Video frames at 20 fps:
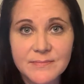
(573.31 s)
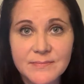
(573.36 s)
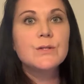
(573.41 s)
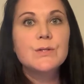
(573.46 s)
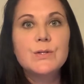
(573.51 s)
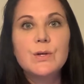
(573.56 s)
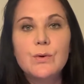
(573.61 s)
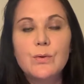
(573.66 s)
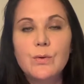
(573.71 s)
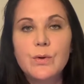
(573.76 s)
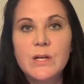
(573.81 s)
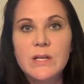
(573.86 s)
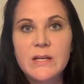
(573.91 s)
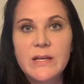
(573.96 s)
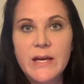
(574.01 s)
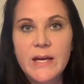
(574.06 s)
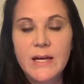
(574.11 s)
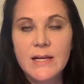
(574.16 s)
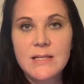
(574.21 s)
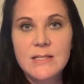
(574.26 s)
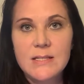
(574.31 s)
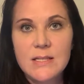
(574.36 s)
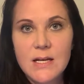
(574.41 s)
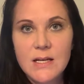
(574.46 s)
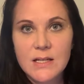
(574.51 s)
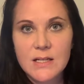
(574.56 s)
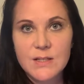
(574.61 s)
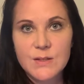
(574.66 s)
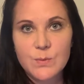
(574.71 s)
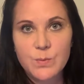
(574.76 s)
So in case
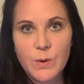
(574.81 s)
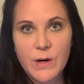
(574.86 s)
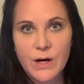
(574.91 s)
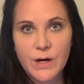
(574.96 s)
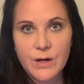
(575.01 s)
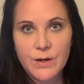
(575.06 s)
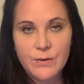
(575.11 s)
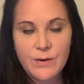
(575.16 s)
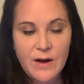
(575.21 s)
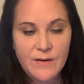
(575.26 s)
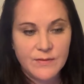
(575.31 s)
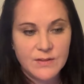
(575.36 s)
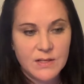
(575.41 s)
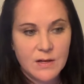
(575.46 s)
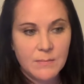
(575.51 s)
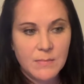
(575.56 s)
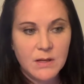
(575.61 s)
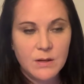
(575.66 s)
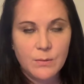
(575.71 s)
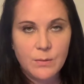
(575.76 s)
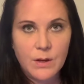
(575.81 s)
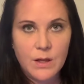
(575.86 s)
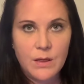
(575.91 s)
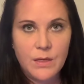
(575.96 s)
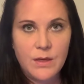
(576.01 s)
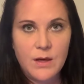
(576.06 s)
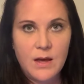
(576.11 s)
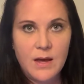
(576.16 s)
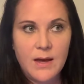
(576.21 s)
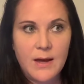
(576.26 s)
studies where you have somebody with
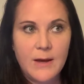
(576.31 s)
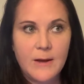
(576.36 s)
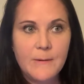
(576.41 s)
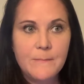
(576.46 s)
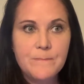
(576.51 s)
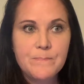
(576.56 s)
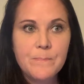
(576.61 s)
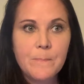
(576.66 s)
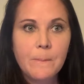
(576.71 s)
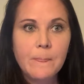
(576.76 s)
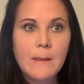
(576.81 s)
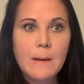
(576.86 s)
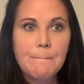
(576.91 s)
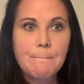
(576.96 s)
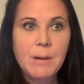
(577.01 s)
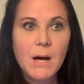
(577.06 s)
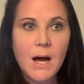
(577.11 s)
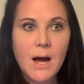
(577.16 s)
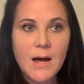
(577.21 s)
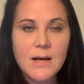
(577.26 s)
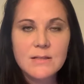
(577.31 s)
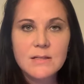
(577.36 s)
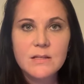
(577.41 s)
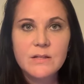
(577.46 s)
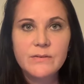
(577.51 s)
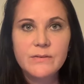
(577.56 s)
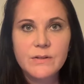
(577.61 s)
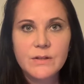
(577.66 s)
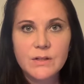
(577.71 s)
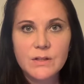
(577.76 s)
a
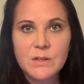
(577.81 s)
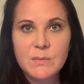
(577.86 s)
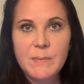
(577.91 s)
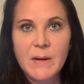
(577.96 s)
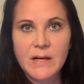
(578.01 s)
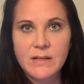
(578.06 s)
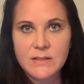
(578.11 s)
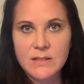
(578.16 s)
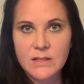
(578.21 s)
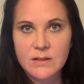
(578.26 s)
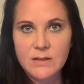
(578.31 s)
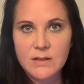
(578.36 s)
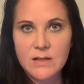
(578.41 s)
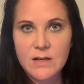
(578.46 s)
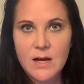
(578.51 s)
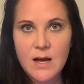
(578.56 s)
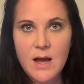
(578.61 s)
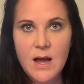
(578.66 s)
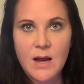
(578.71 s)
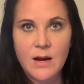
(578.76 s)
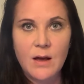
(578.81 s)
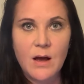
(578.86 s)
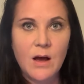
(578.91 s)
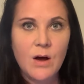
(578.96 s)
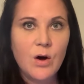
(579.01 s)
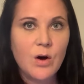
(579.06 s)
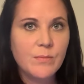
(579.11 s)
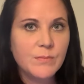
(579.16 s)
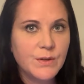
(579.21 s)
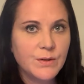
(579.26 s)
positive good bacteria and a
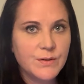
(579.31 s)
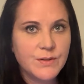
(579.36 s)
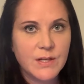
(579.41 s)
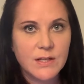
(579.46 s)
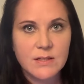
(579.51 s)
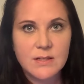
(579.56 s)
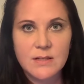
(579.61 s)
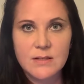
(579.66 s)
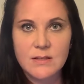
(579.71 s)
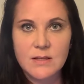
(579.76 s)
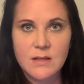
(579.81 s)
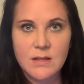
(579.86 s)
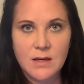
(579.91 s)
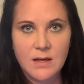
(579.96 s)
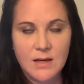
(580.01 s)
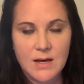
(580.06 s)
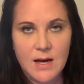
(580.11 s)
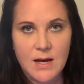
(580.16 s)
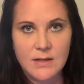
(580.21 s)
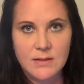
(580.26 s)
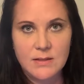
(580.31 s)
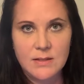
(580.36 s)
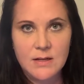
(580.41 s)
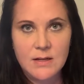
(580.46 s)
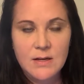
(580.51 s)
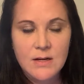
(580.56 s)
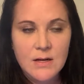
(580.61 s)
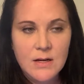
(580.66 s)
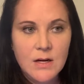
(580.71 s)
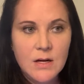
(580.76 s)
homeostasis in the gut,
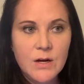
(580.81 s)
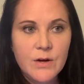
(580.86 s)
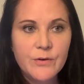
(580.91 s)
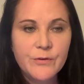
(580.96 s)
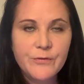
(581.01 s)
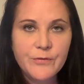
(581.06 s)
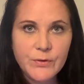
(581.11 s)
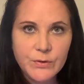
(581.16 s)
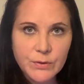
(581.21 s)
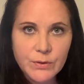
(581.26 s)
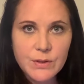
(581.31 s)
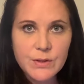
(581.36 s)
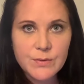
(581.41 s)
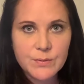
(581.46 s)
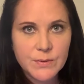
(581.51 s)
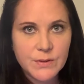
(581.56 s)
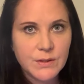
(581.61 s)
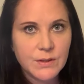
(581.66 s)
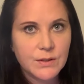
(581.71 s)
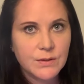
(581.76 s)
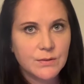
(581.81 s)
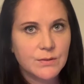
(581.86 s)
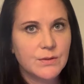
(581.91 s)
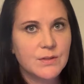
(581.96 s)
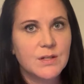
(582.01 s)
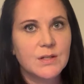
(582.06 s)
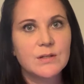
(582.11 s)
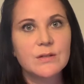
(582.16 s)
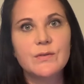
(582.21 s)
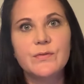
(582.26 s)
food is really
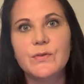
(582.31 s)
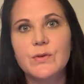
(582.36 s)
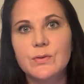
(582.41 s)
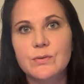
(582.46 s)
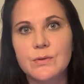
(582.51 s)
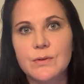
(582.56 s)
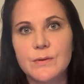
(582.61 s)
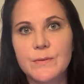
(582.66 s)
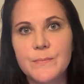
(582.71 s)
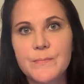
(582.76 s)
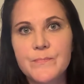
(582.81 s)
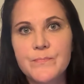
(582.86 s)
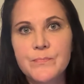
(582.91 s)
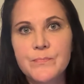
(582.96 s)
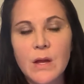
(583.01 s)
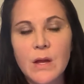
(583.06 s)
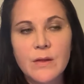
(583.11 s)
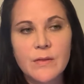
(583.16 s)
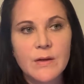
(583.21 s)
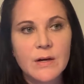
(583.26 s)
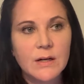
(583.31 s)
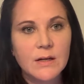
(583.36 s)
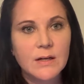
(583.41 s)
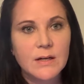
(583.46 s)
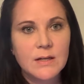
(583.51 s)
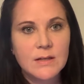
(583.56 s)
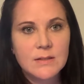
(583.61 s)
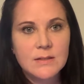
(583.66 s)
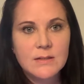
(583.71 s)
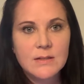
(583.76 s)
used as fuel. There
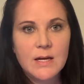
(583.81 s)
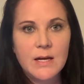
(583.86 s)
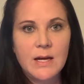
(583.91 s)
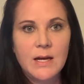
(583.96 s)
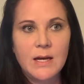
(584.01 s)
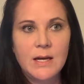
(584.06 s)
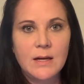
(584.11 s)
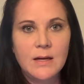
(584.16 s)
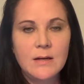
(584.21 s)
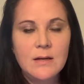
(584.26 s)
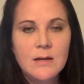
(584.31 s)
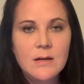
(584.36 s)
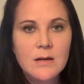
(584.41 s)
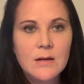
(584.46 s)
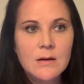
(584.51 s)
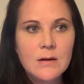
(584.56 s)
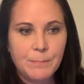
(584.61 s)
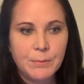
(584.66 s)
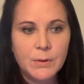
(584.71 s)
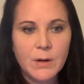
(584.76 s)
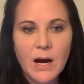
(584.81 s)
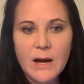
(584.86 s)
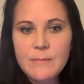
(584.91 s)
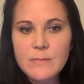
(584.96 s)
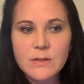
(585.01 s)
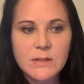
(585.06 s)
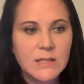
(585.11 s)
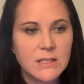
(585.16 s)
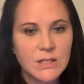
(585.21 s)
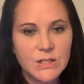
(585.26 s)
is a
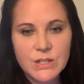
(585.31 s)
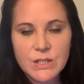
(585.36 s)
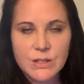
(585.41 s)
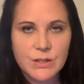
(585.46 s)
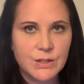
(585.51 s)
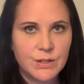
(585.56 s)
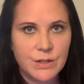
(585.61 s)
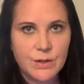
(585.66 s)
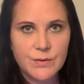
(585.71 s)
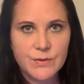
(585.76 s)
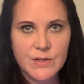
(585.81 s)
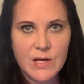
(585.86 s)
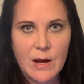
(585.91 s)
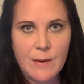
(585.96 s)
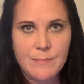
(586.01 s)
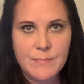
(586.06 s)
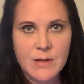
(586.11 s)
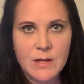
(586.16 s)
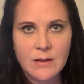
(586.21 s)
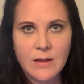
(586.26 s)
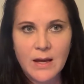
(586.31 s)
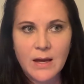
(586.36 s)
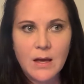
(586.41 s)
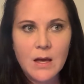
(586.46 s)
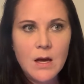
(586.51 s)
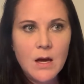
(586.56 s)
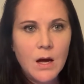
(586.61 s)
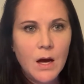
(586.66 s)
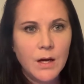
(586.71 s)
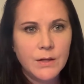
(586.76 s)
primal condition that shows up that,
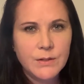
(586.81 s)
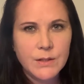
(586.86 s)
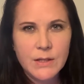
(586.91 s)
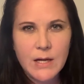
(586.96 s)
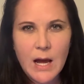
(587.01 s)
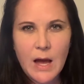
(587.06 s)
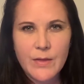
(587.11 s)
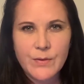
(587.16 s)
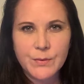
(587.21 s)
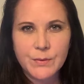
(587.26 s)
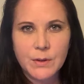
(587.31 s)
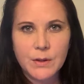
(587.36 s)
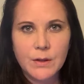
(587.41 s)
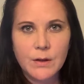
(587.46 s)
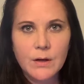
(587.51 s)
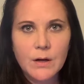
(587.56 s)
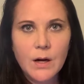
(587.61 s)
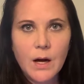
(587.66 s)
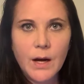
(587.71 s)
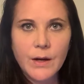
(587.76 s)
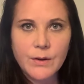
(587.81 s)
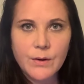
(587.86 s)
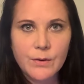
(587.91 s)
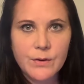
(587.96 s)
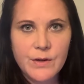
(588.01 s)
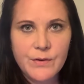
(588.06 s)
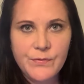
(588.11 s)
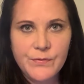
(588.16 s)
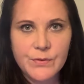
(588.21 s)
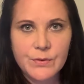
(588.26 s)
like hunter-gatherer, I go
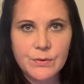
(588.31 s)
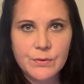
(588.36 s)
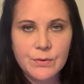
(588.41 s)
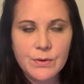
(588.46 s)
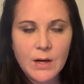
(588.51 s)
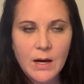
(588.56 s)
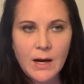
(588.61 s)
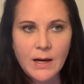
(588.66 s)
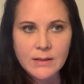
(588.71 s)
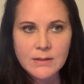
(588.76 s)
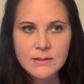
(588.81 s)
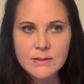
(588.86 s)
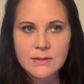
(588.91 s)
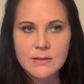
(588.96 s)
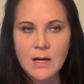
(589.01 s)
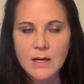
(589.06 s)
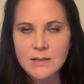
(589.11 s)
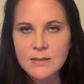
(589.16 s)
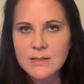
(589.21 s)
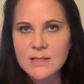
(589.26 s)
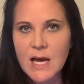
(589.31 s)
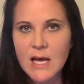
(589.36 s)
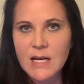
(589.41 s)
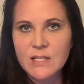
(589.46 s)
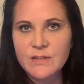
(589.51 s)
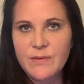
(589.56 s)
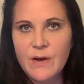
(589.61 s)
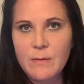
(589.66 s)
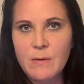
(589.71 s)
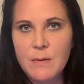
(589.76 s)
get food, I
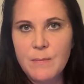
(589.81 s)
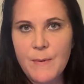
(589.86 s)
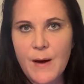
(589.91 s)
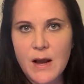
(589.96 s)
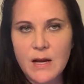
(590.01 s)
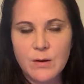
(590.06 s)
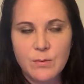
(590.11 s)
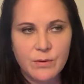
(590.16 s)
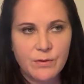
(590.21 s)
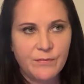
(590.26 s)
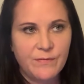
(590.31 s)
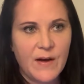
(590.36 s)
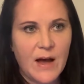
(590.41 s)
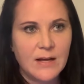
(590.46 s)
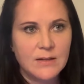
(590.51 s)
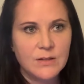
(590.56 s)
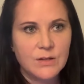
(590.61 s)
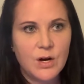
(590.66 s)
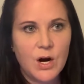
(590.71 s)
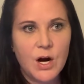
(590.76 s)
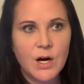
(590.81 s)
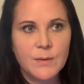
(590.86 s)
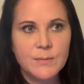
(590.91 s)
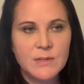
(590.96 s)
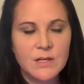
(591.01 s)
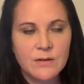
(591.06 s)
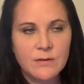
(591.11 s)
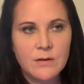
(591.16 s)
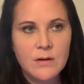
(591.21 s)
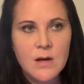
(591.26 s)
satisfy my body with fats,
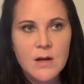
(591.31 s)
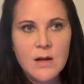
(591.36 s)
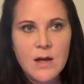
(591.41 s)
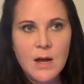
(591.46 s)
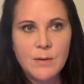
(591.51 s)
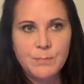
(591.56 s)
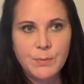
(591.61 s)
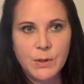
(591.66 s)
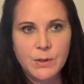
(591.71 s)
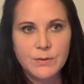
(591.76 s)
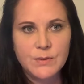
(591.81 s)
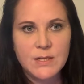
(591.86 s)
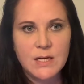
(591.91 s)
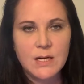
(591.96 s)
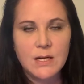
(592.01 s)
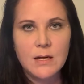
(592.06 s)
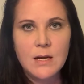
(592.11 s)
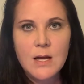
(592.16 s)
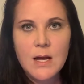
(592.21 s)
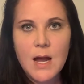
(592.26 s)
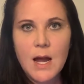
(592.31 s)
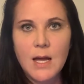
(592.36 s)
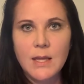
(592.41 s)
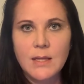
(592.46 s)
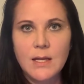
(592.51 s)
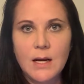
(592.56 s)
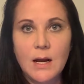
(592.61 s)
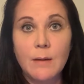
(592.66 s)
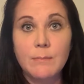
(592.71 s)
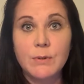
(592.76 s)
carbs, and protein, and
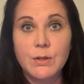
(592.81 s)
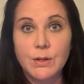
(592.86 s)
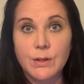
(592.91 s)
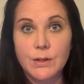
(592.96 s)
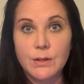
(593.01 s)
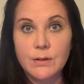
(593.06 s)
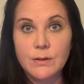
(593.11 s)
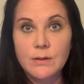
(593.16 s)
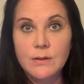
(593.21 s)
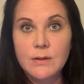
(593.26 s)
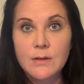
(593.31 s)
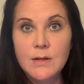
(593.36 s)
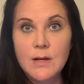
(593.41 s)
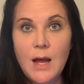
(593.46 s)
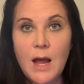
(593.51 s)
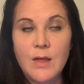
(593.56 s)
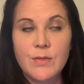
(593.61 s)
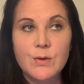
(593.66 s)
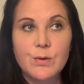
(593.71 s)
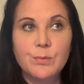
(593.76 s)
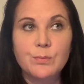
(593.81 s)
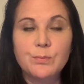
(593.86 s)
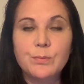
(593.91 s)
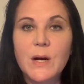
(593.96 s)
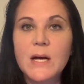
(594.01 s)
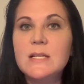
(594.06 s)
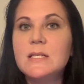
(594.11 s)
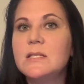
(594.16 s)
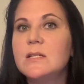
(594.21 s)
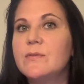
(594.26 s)
then I'm good. And the
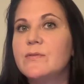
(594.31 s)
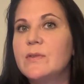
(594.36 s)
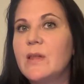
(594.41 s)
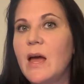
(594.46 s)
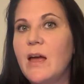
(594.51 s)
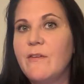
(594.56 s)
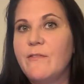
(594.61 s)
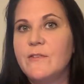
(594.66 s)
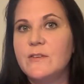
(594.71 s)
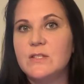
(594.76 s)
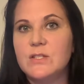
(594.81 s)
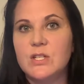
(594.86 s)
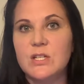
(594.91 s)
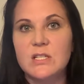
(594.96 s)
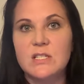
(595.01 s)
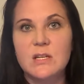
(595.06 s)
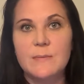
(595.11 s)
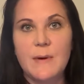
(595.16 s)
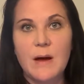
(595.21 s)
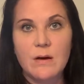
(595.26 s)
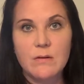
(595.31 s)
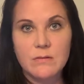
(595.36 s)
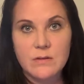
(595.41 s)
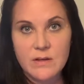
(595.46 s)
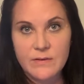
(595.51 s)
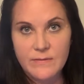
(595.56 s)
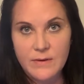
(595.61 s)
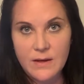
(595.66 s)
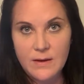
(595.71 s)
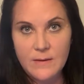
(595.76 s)
rest of life is just about
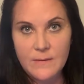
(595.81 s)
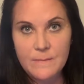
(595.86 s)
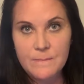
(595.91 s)
living.